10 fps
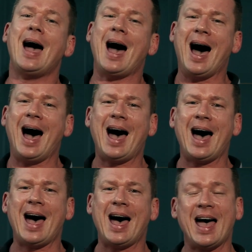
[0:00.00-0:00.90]

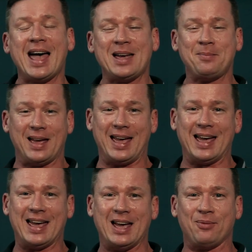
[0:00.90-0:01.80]
I'm
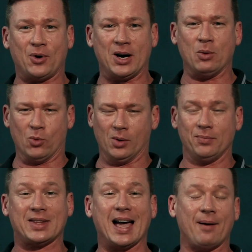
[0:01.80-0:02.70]

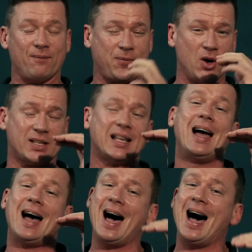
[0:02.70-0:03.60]
everyone, that first
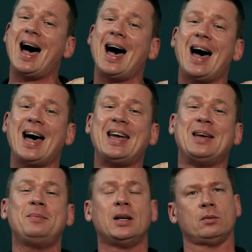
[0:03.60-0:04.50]

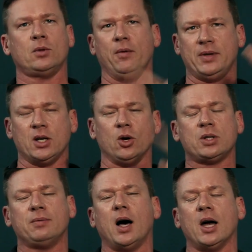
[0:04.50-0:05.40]
I'm, obviously an
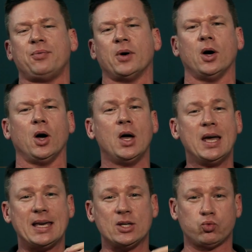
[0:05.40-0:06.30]
octave higher for her,
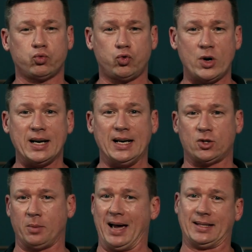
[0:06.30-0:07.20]
is really
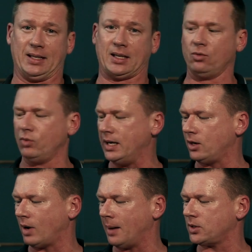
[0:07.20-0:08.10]
dramatic and really
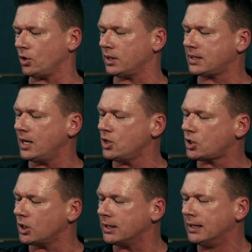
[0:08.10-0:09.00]
grabs your
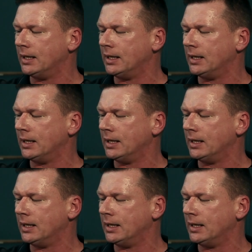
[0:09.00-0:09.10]
attention.